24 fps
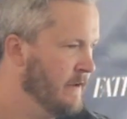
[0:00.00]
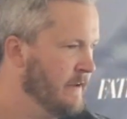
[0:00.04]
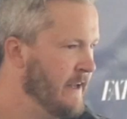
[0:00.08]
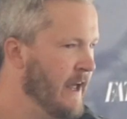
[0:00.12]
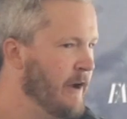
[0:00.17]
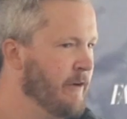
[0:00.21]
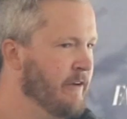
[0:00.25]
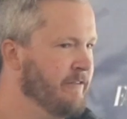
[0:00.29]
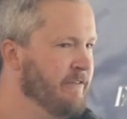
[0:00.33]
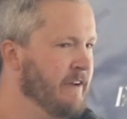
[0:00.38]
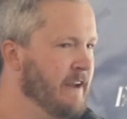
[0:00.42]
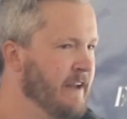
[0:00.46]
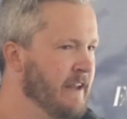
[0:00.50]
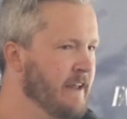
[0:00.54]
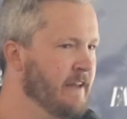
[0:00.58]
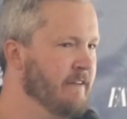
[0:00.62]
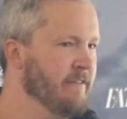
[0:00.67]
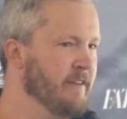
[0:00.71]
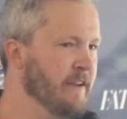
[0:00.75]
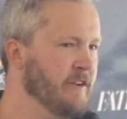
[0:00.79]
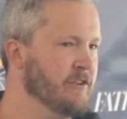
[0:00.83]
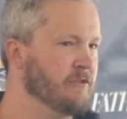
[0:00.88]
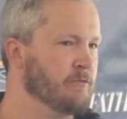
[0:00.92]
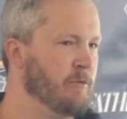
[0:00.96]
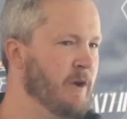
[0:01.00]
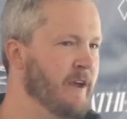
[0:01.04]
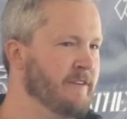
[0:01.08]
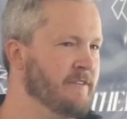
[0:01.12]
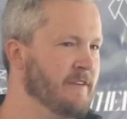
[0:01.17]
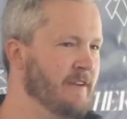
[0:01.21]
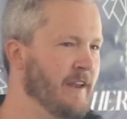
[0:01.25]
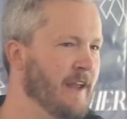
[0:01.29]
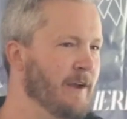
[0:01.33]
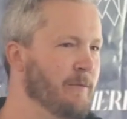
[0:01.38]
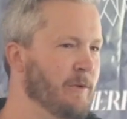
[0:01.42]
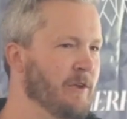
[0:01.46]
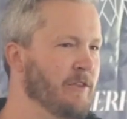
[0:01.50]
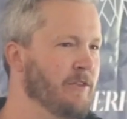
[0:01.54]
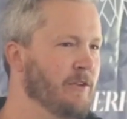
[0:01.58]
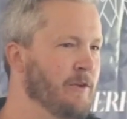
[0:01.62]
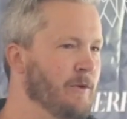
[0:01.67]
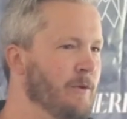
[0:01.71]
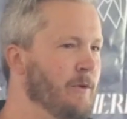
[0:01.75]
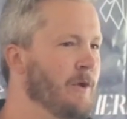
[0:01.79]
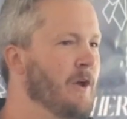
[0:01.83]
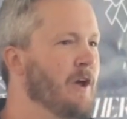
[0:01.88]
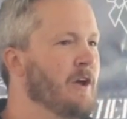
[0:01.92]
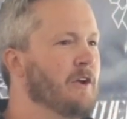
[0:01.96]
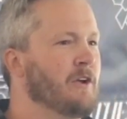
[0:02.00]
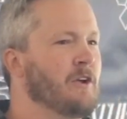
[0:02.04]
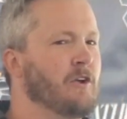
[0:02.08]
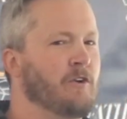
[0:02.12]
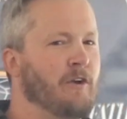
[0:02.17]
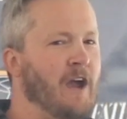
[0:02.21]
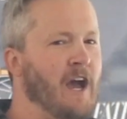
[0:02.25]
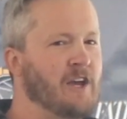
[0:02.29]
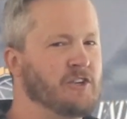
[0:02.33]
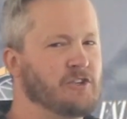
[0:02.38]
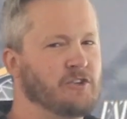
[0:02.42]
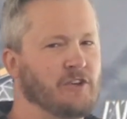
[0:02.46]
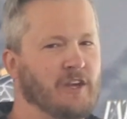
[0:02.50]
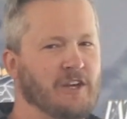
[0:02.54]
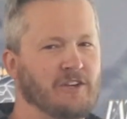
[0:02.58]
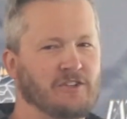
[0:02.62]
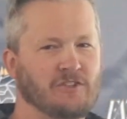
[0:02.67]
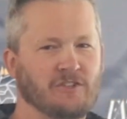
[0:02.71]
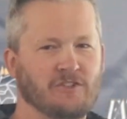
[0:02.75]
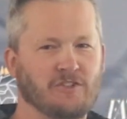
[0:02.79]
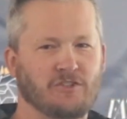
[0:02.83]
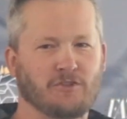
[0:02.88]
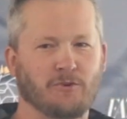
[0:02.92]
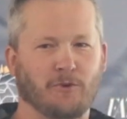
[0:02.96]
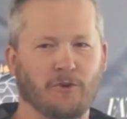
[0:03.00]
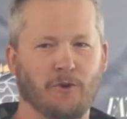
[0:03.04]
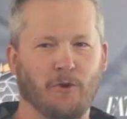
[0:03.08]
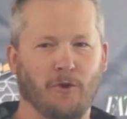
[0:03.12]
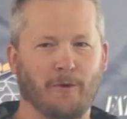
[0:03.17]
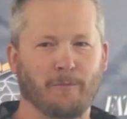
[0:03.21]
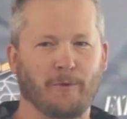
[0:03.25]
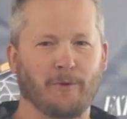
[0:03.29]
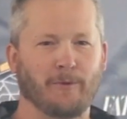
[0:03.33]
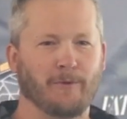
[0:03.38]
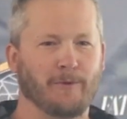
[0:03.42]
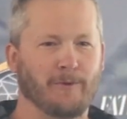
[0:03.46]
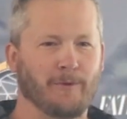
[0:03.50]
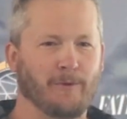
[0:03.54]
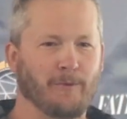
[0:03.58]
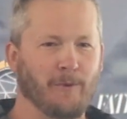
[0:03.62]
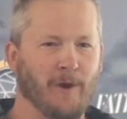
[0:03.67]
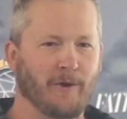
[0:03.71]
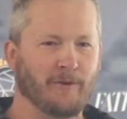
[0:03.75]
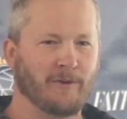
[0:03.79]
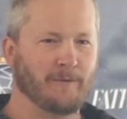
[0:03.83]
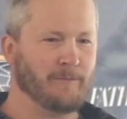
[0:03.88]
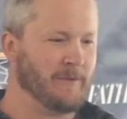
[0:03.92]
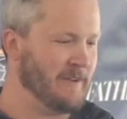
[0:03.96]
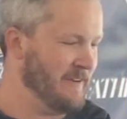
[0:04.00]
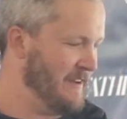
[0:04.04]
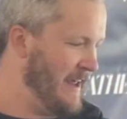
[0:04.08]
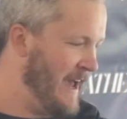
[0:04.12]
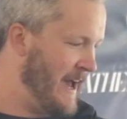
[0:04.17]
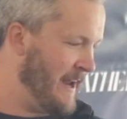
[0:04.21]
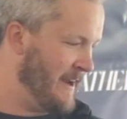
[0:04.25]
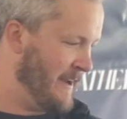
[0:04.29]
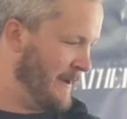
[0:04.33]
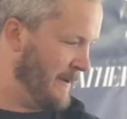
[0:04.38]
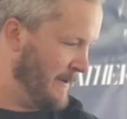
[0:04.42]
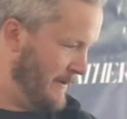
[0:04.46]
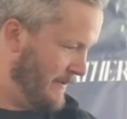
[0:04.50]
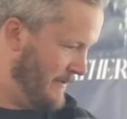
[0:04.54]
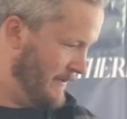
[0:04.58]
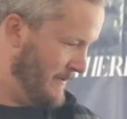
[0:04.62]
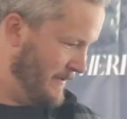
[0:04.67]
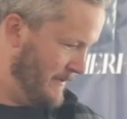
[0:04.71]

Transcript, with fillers: Now, if any of these resonate with you, congratulations, you're normal. Welcome to dadding.